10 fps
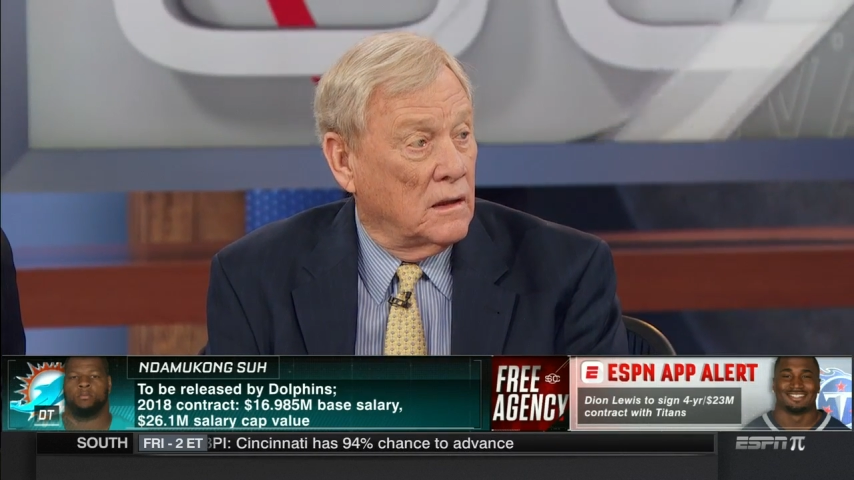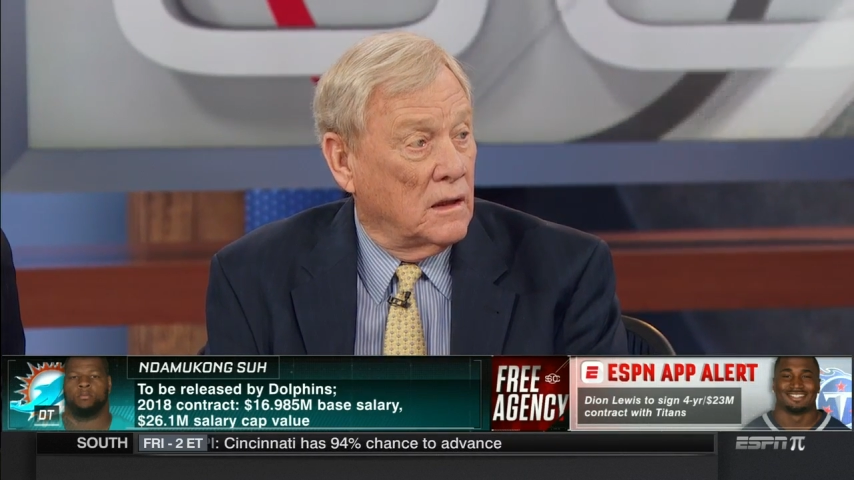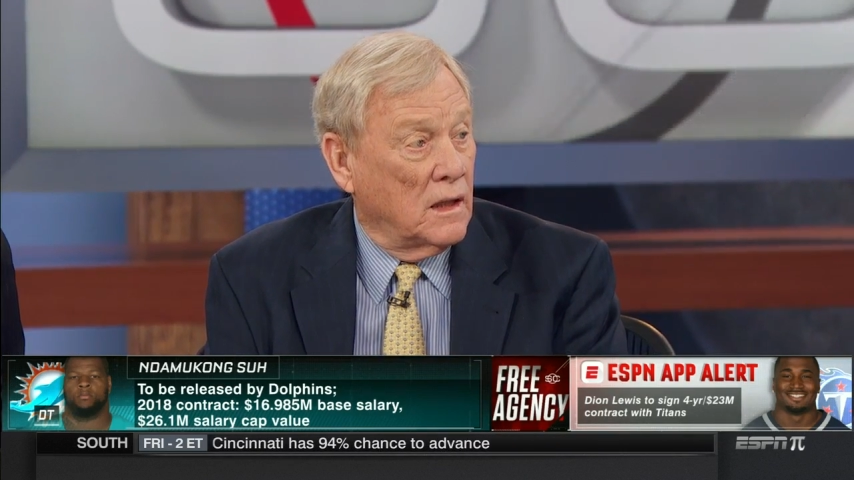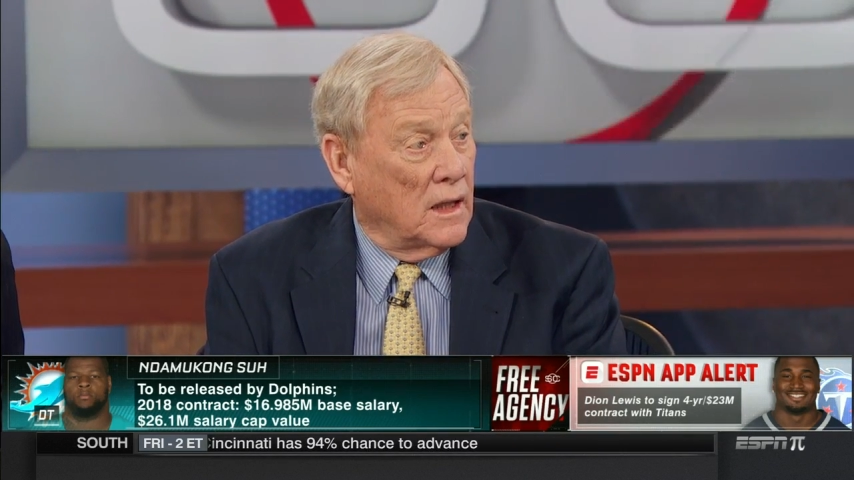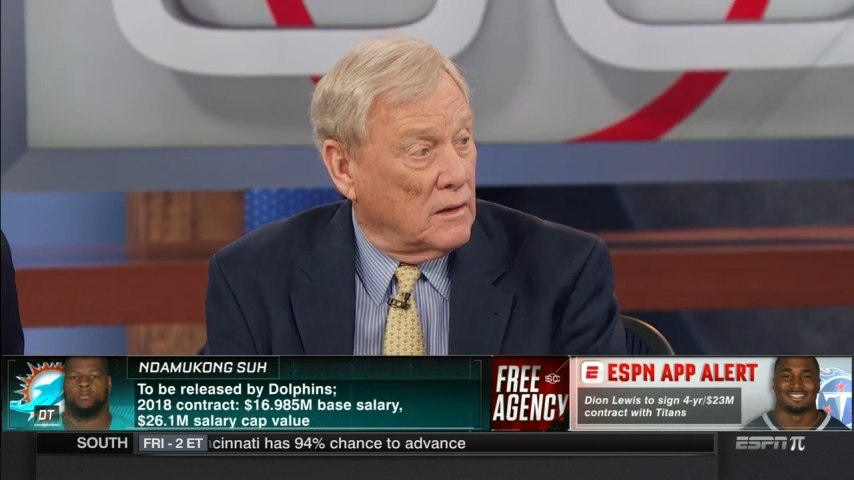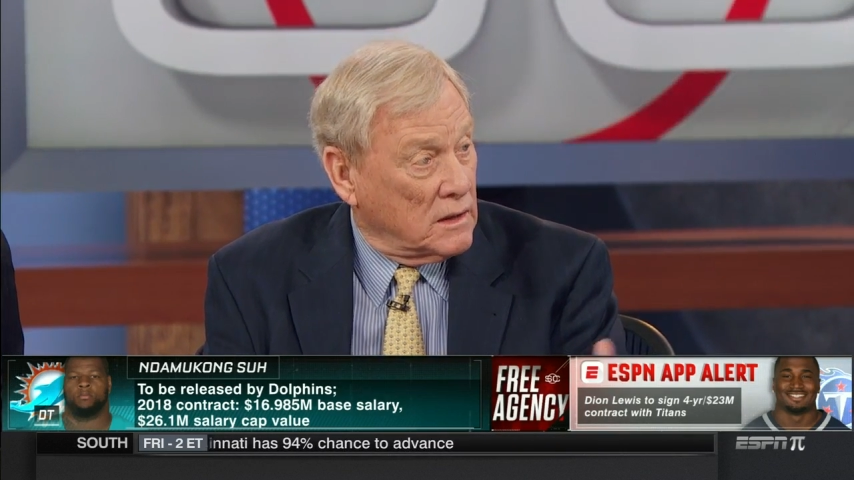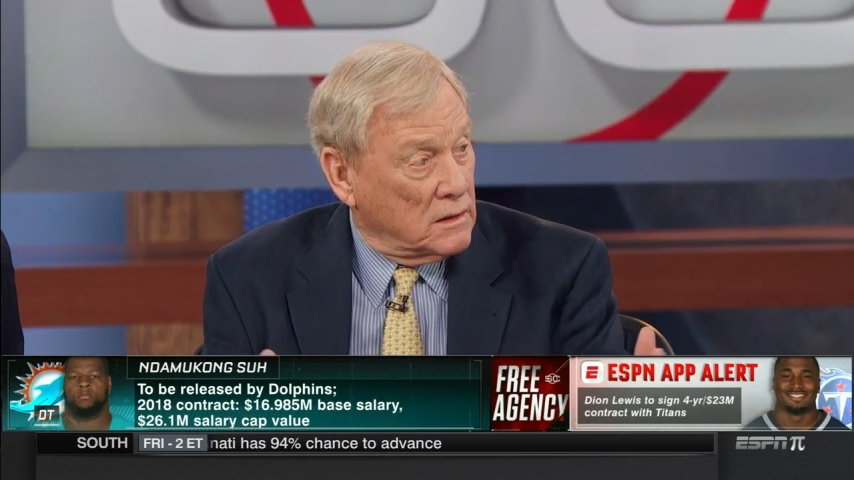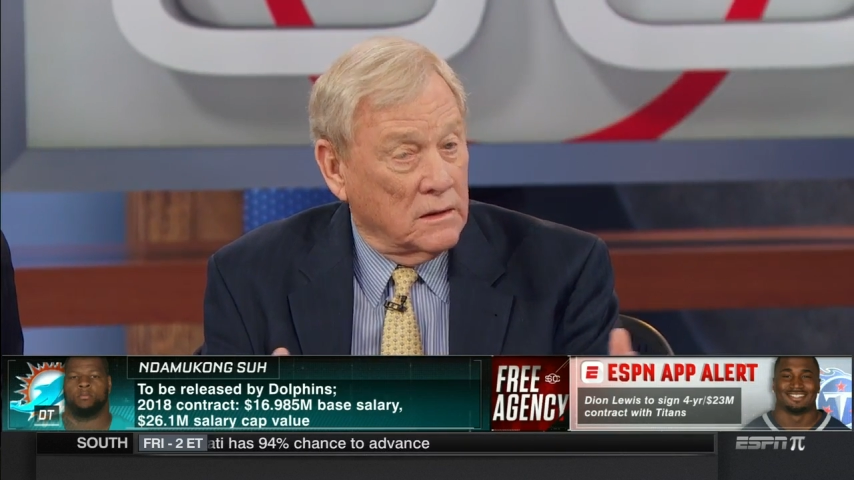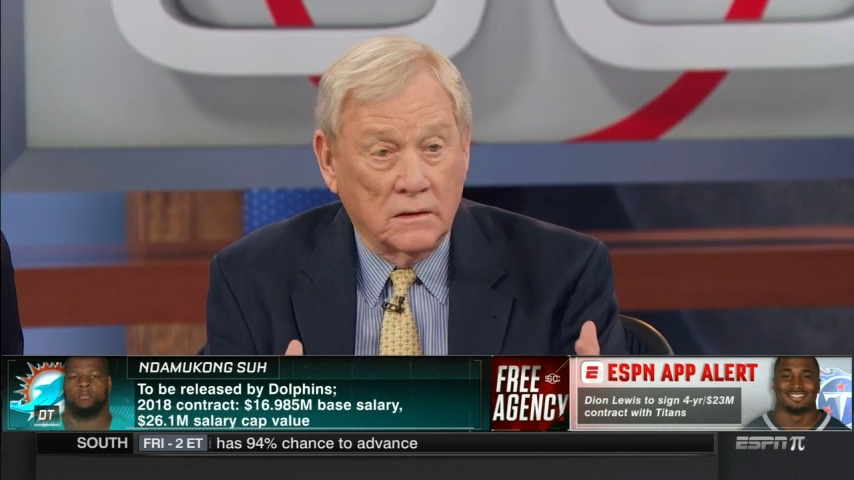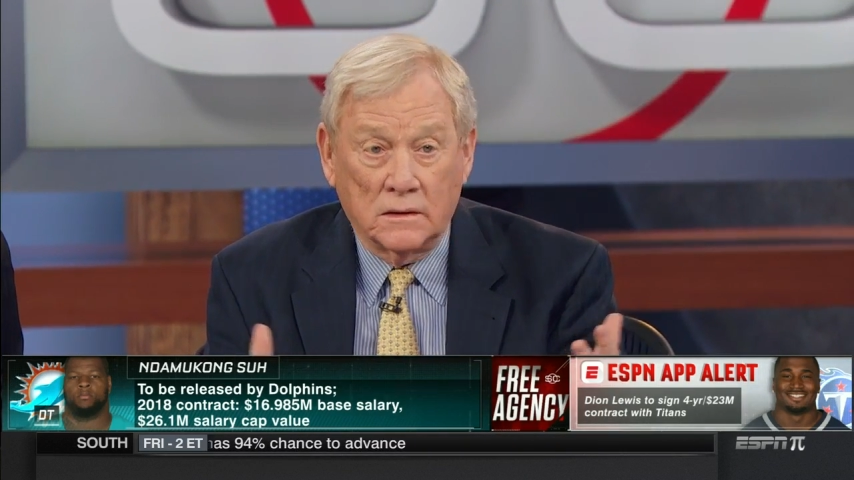I asked
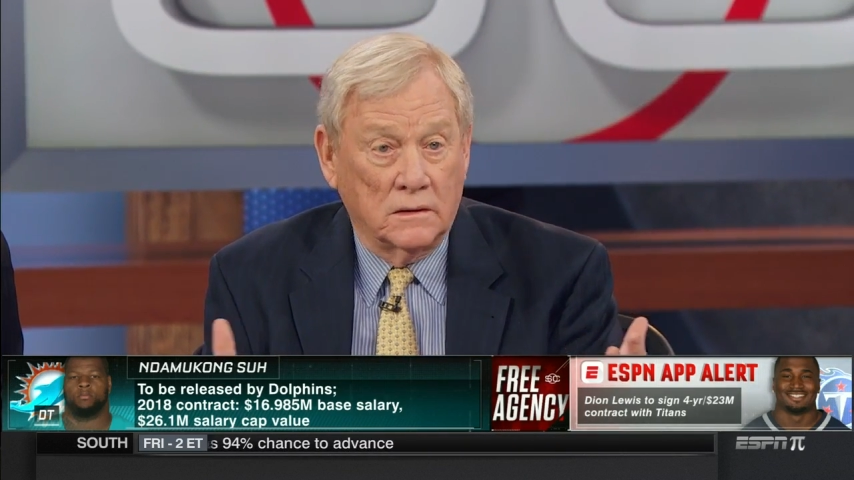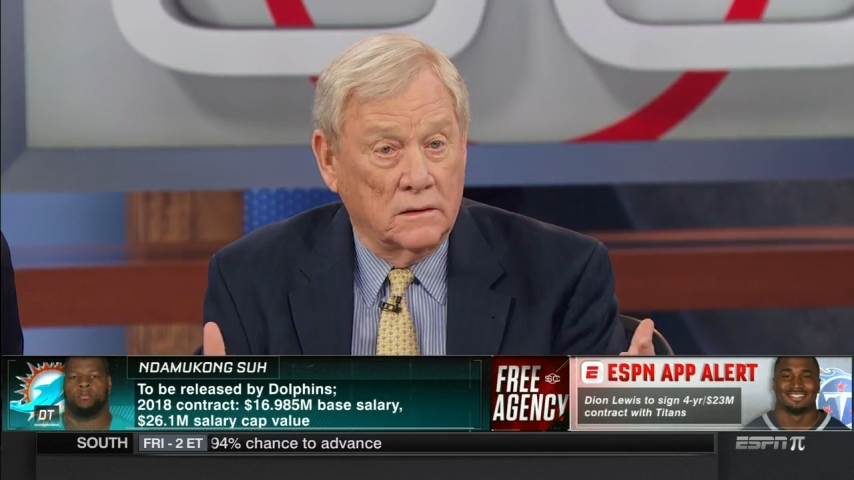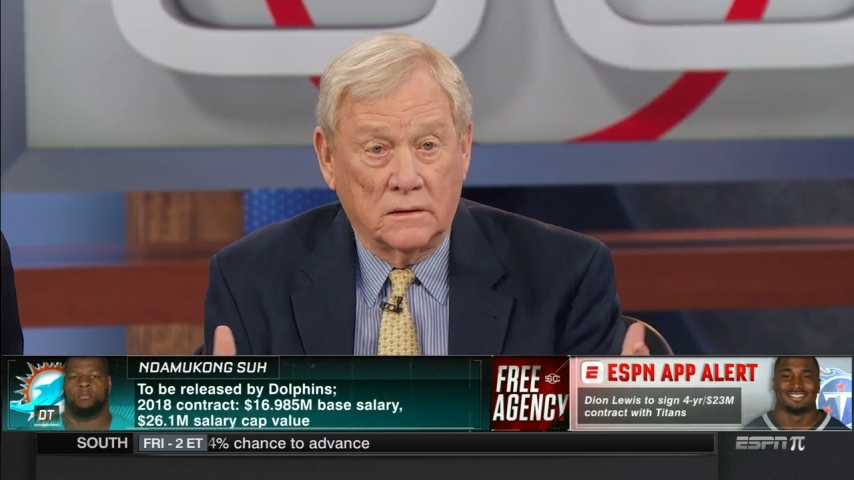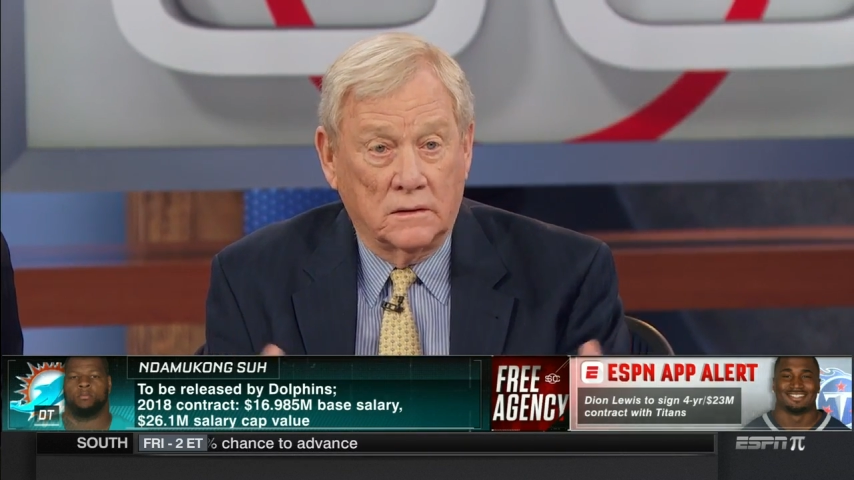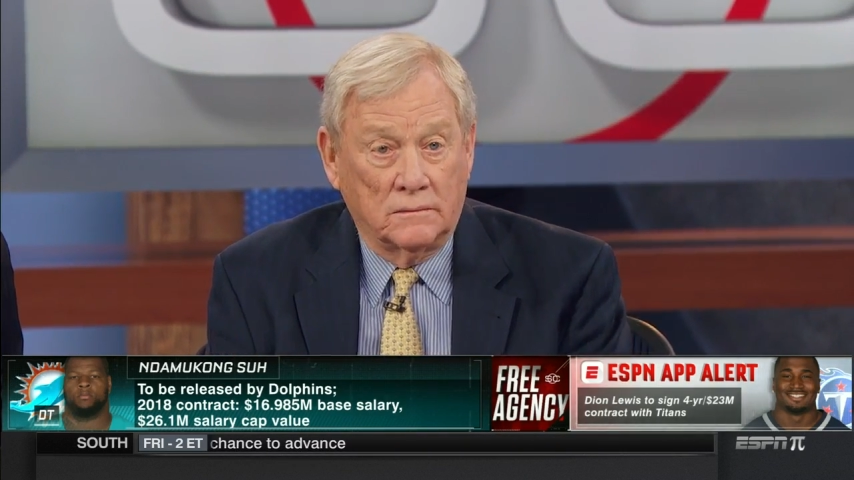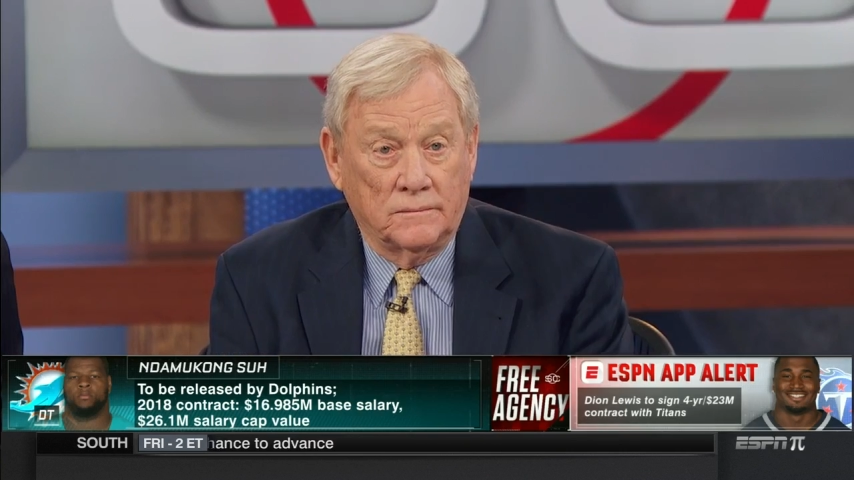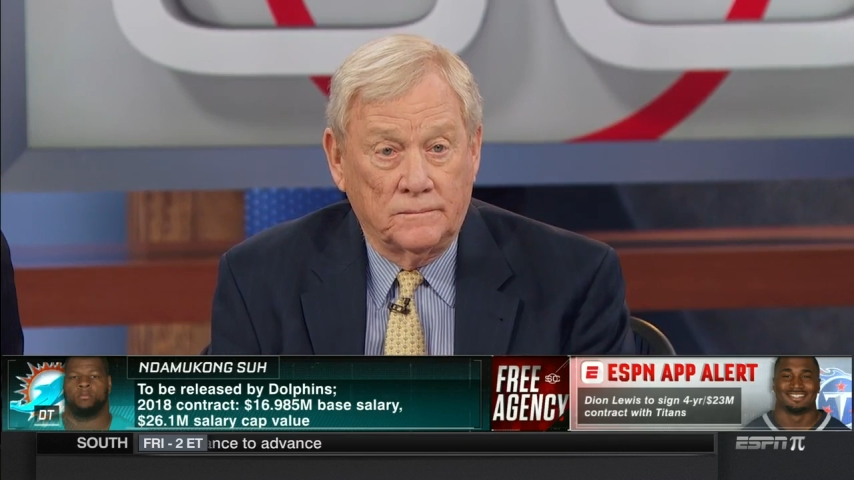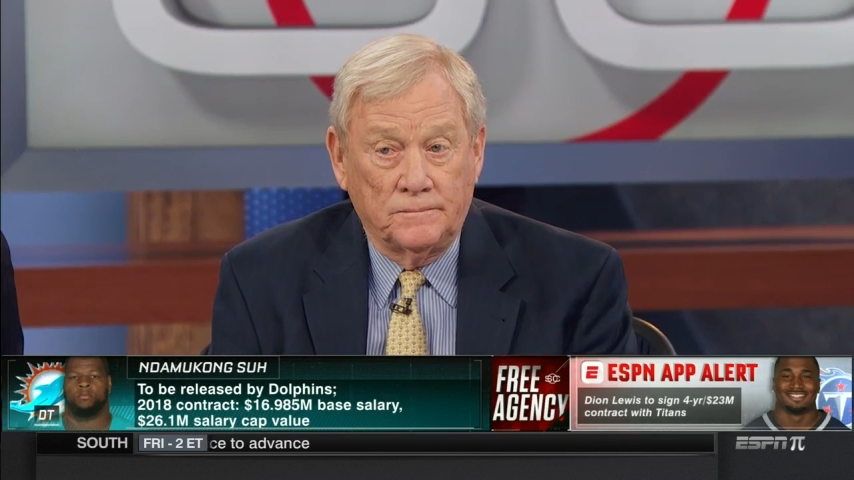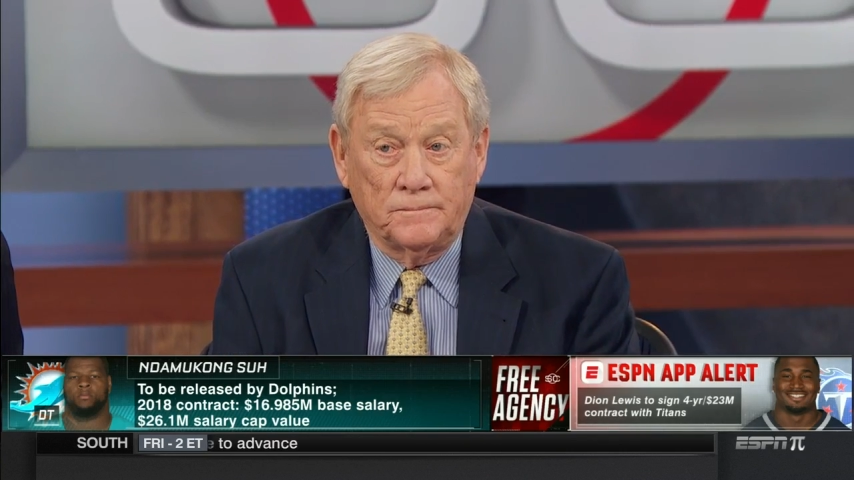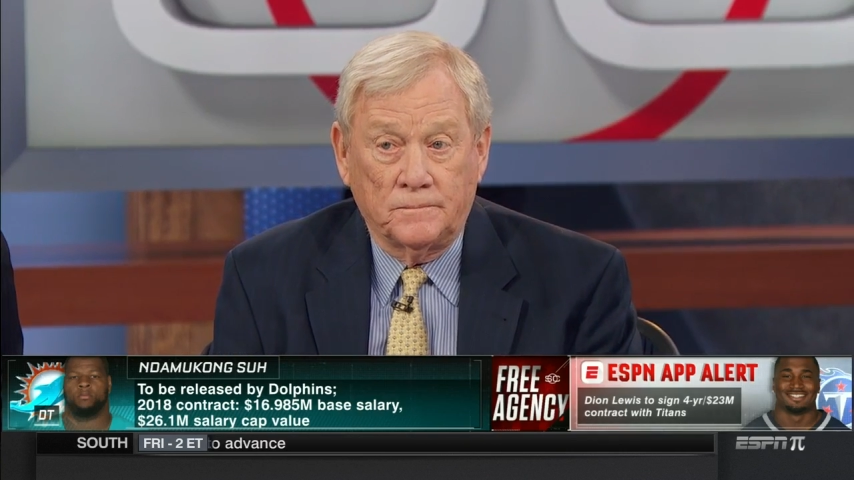someone close to Sue
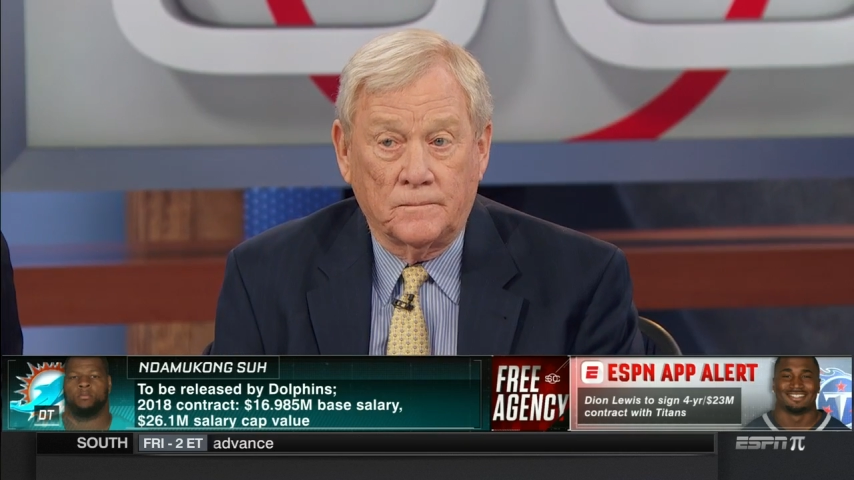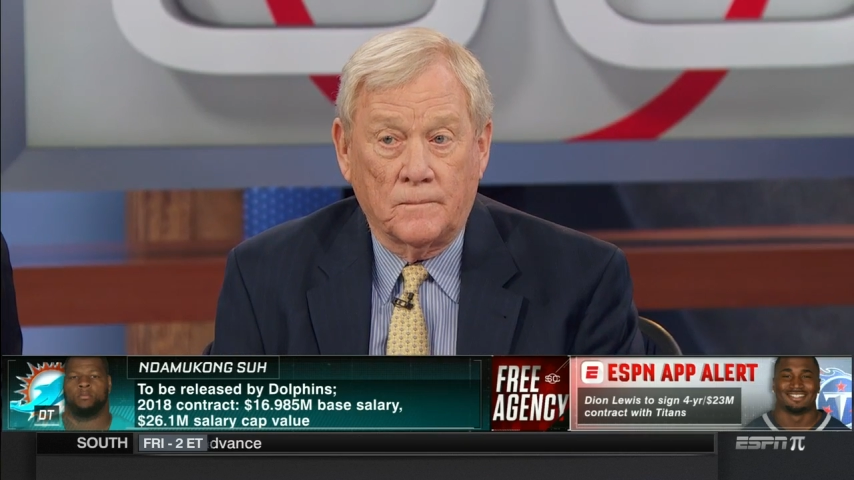basically